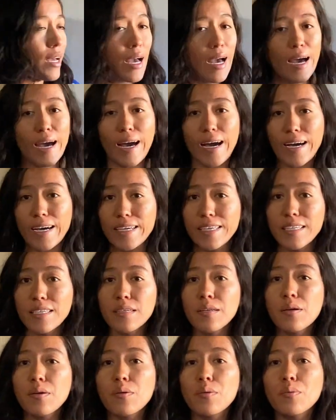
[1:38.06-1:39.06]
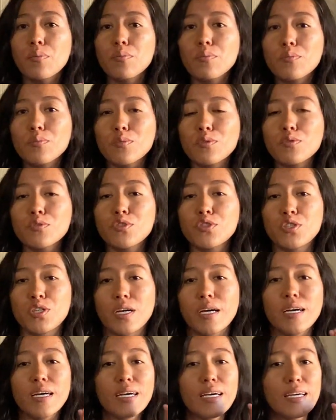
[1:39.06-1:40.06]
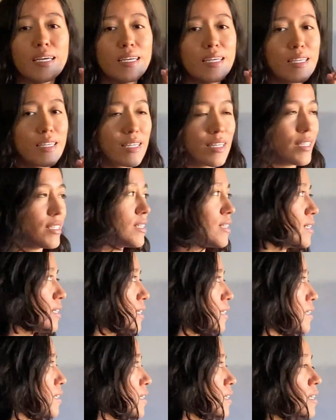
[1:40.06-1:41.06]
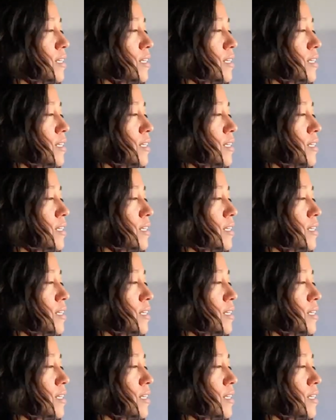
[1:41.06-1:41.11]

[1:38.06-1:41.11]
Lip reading: Hay mucha gente.